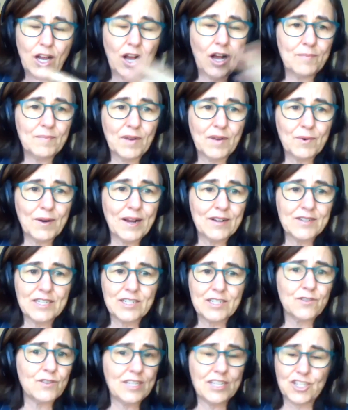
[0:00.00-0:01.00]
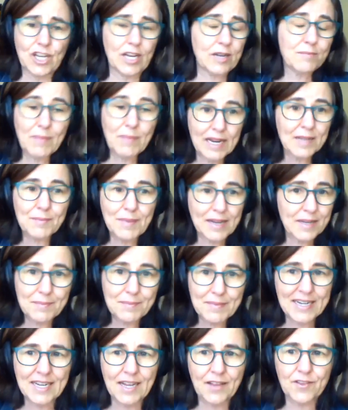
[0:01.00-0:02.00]
around Indonesia and many, many,
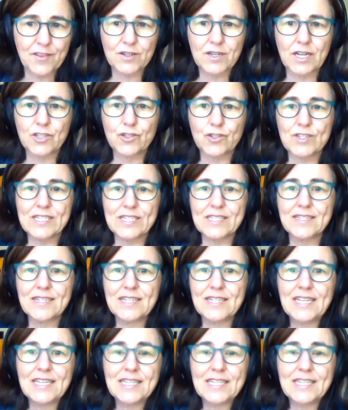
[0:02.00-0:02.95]
many other countries